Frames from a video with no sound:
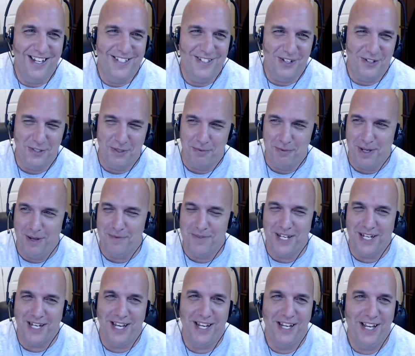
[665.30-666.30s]
so sometimes
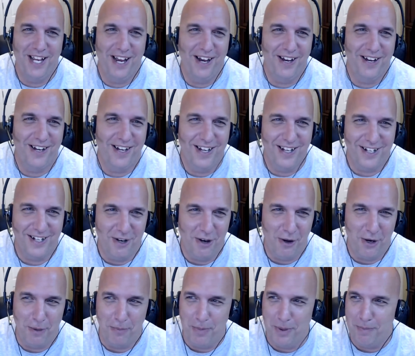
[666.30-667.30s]
I get get
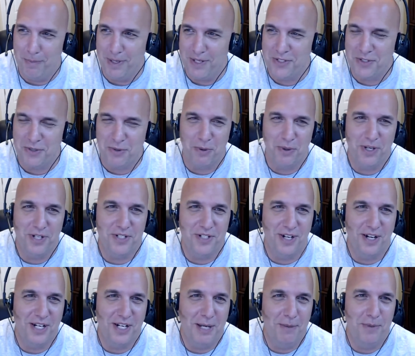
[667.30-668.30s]
caught up in my stories
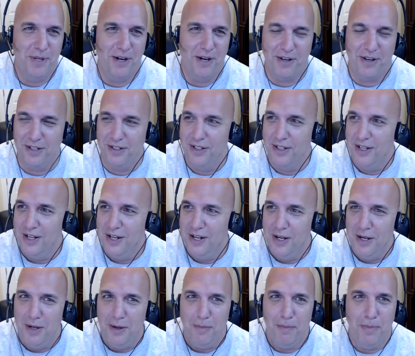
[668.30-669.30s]
and I keep talking.
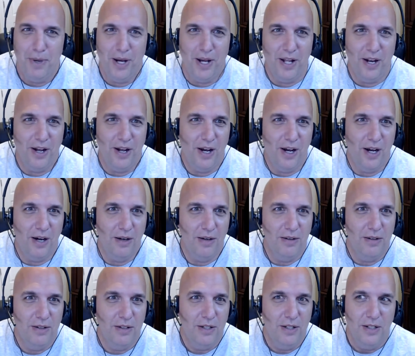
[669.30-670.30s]
But uh,
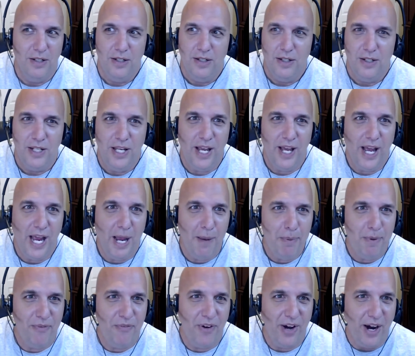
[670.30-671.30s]
yeah,
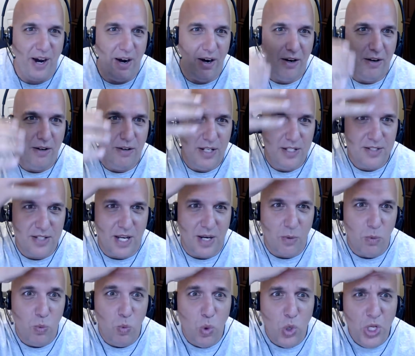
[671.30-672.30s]
amplifier. It's like
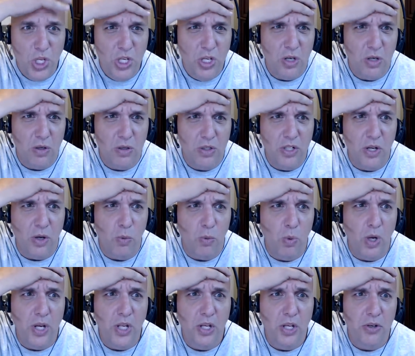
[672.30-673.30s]
what do you you know
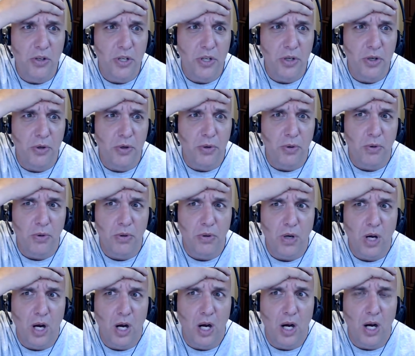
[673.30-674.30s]
what do you do?
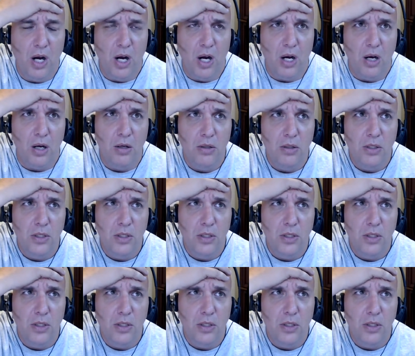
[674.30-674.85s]
Uh,